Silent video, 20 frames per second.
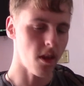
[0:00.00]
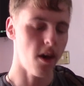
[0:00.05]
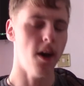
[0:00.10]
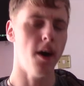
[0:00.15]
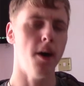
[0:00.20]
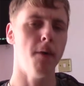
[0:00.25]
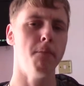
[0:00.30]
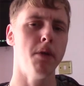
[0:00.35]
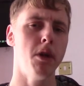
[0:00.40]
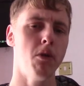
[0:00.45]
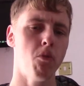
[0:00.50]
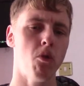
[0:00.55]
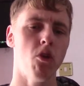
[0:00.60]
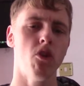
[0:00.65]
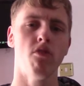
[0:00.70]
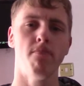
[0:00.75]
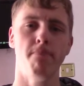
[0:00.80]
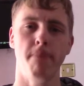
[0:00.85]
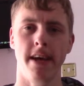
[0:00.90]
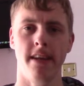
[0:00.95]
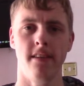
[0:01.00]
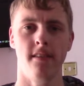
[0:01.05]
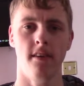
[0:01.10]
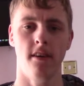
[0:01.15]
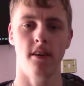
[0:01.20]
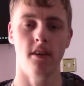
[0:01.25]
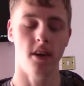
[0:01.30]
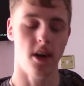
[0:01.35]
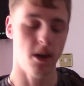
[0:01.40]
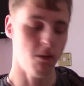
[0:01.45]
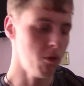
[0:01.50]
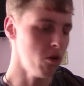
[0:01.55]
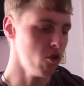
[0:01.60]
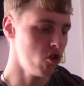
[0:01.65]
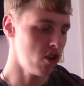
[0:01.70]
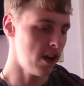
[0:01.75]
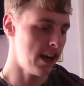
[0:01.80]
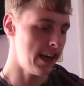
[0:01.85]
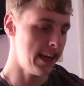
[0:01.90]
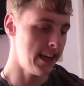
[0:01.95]
but it was better. I will
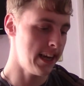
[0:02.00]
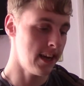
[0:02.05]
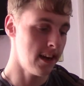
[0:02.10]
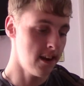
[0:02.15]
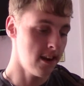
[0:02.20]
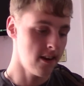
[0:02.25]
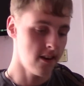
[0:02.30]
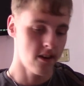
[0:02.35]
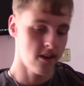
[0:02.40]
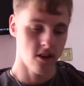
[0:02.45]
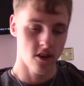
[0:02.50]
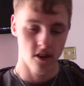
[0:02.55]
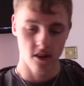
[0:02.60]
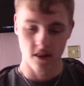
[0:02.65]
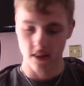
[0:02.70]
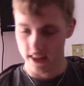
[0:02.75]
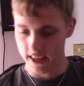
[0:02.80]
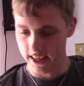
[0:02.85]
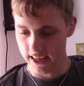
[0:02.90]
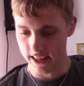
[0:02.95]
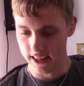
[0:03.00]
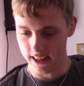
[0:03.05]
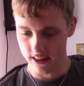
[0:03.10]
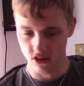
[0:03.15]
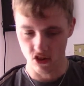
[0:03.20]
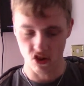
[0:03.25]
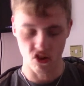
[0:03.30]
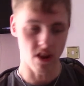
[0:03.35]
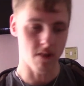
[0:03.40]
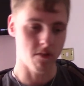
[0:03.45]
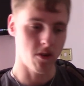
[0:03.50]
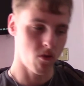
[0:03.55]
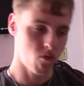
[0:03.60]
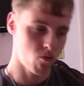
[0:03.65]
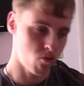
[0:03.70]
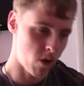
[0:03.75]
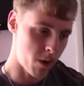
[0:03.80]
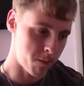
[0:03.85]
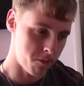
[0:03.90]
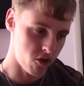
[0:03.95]
say, it's just absolute
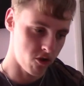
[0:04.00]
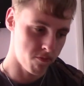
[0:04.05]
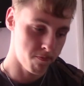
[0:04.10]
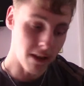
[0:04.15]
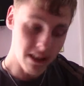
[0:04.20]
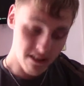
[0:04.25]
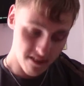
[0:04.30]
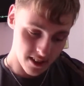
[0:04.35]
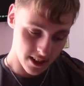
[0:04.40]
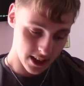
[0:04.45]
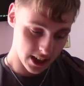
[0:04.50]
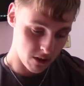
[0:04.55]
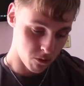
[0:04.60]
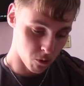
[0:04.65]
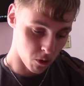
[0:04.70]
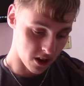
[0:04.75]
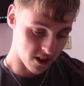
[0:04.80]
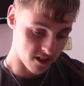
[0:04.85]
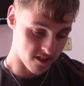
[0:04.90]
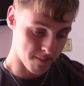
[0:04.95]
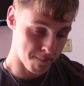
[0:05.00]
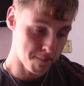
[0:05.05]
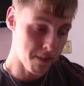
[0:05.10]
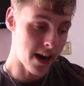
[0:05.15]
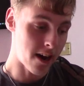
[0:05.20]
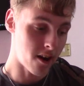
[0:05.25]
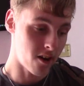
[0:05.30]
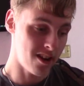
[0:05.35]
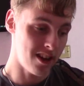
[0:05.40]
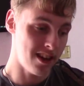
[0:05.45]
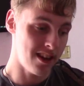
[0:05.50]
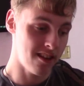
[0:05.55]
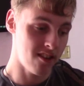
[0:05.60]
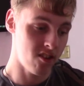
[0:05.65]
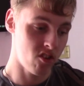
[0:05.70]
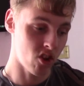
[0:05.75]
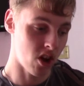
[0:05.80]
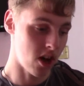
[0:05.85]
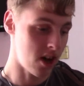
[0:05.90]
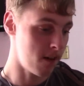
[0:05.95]
rubbish. Basically, what it's about
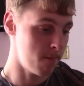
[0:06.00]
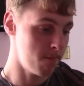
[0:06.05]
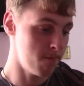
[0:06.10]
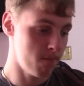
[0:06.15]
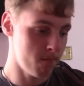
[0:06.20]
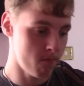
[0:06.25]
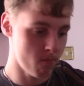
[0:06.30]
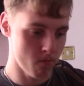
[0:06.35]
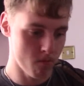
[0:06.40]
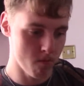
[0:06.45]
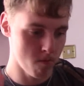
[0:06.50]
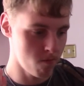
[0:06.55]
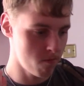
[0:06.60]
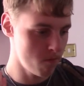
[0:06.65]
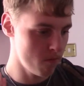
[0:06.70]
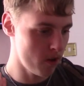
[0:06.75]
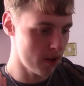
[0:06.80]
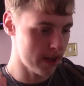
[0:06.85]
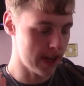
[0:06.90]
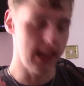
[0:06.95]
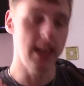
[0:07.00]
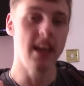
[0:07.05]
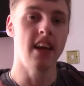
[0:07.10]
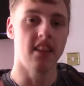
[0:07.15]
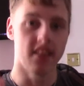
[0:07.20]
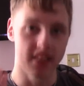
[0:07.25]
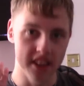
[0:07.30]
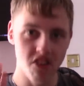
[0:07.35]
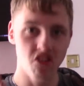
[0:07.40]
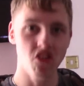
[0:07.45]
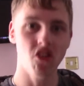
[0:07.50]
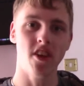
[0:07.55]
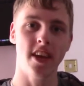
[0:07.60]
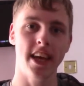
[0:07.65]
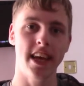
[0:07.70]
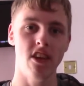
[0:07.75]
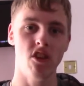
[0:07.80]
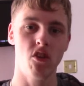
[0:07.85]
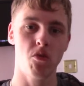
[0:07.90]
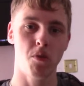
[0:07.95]
is, okay, these two
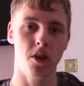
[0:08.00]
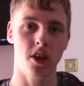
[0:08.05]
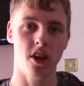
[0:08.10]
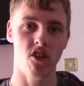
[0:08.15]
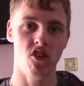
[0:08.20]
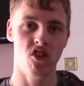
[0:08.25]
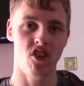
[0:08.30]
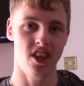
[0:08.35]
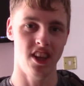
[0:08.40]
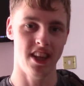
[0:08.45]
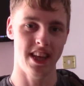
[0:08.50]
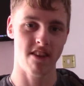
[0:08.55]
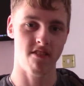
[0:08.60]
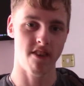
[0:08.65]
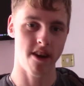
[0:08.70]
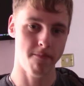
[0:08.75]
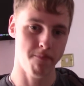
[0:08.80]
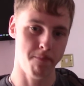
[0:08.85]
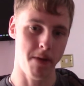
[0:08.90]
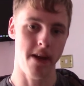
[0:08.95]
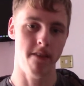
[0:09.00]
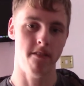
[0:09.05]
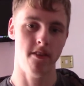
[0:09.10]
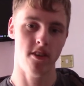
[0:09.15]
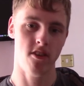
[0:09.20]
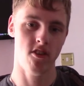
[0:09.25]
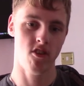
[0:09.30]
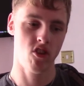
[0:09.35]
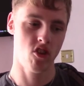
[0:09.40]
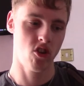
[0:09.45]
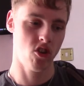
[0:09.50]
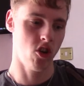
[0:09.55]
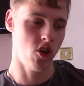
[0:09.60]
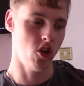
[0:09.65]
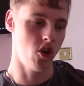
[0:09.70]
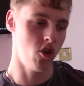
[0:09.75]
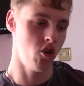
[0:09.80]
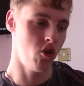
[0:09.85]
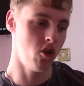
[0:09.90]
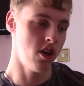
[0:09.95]
kids want to go see their grandparents
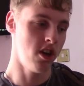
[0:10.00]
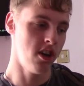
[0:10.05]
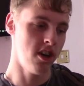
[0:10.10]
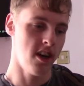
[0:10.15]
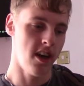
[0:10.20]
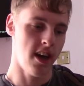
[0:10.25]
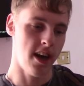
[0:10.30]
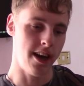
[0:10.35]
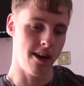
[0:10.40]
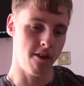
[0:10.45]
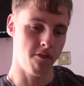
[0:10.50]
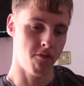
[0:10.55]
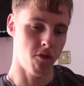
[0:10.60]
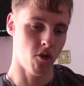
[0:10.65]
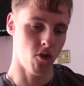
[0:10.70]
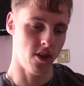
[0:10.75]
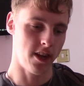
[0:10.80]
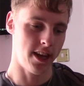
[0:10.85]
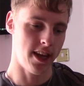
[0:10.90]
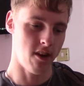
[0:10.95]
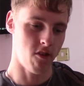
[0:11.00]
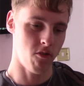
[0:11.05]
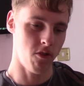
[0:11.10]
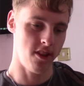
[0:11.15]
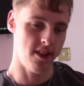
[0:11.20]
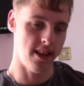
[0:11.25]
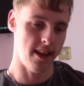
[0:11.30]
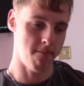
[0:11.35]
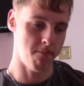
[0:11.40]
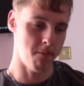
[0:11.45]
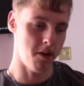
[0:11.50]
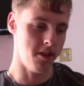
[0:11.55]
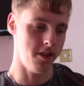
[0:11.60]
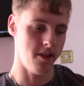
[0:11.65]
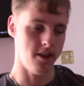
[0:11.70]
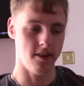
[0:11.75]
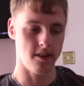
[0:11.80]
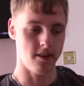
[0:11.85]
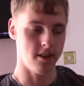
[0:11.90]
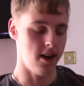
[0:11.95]
who had a falling out with their
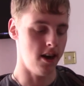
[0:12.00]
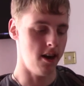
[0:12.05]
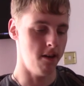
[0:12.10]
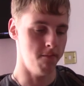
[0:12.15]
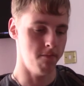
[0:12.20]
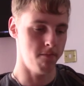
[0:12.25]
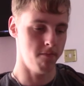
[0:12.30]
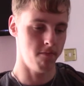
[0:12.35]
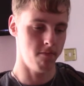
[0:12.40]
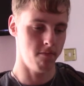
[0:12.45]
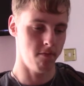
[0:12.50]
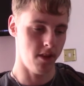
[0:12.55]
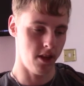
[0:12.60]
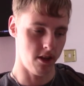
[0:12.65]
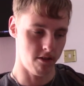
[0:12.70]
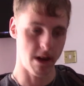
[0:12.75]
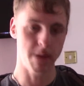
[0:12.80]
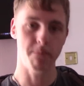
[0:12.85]
mother. Their